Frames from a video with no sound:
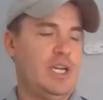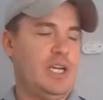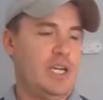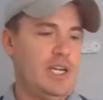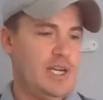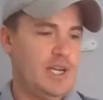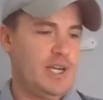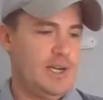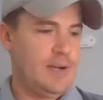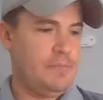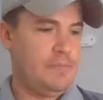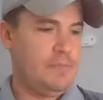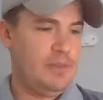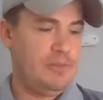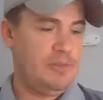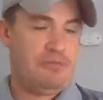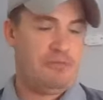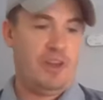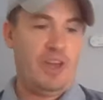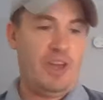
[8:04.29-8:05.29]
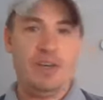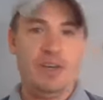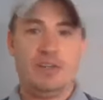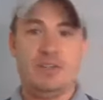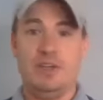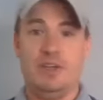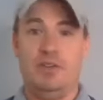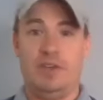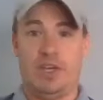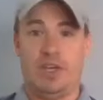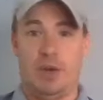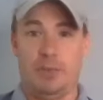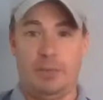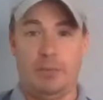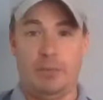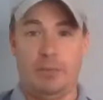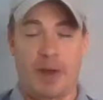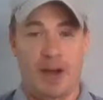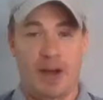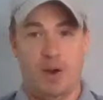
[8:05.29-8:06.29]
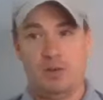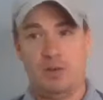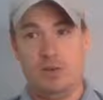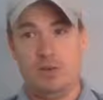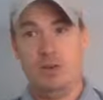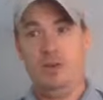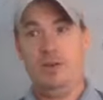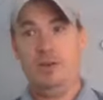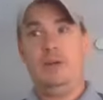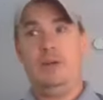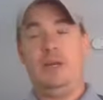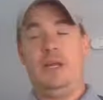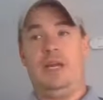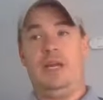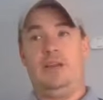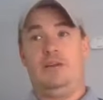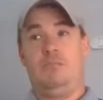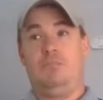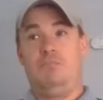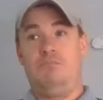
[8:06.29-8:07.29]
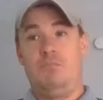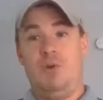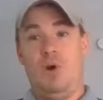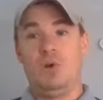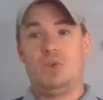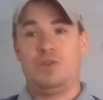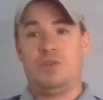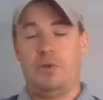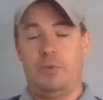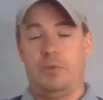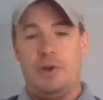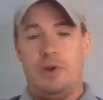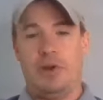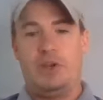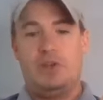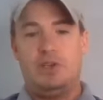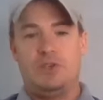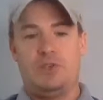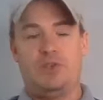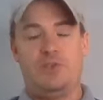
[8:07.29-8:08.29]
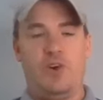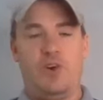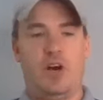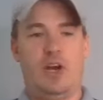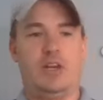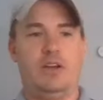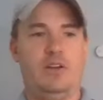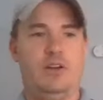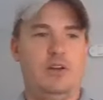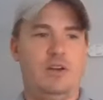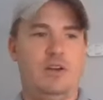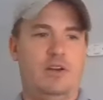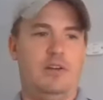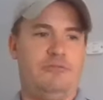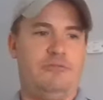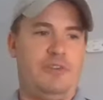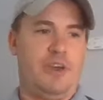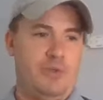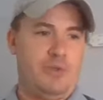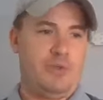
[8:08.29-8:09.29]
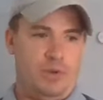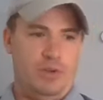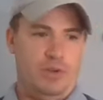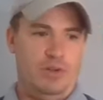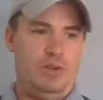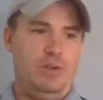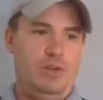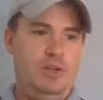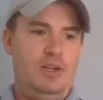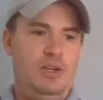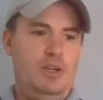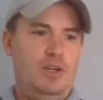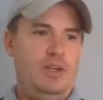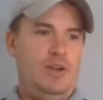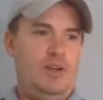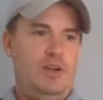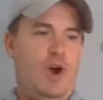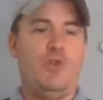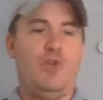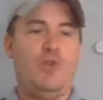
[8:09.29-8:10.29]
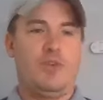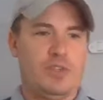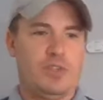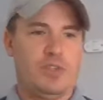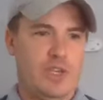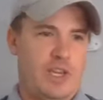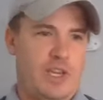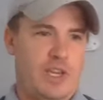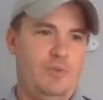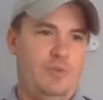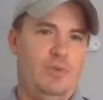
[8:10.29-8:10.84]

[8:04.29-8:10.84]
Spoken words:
The Fed doesn't even come about, and most of Americans fought federal oversight.